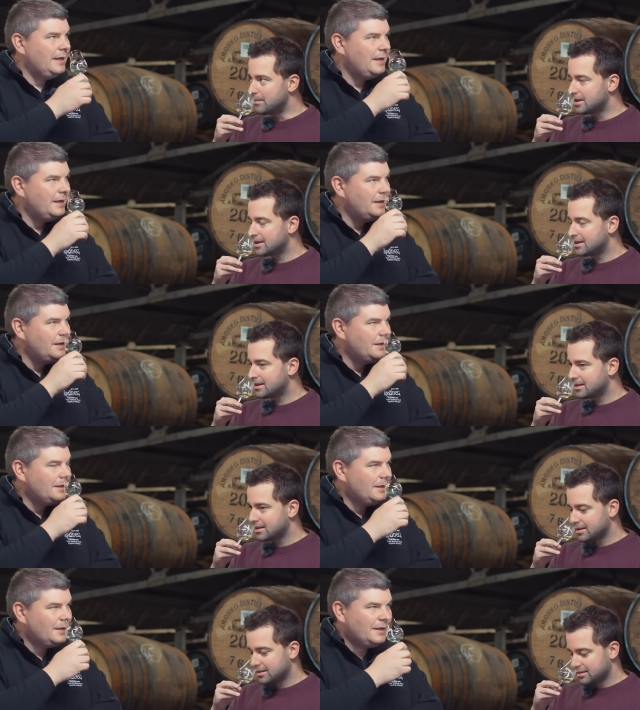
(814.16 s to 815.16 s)

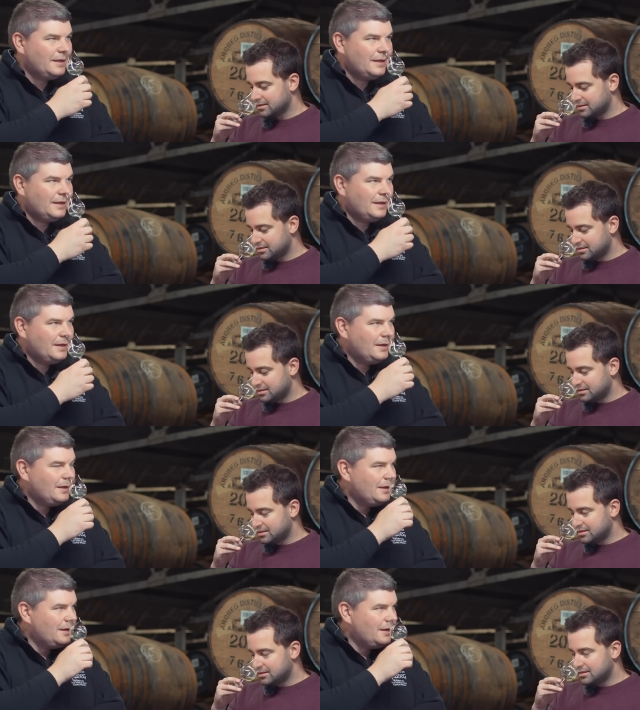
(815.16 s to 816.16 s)

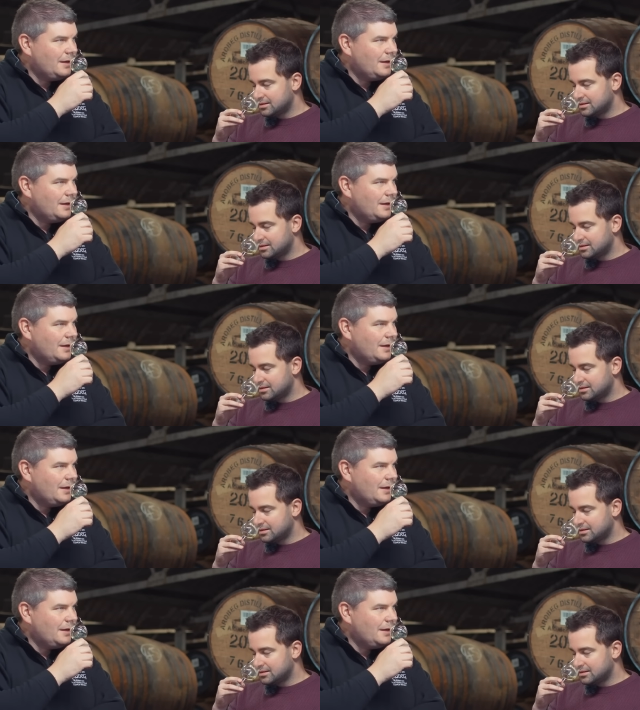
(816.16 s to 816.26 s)
Nobody speaks.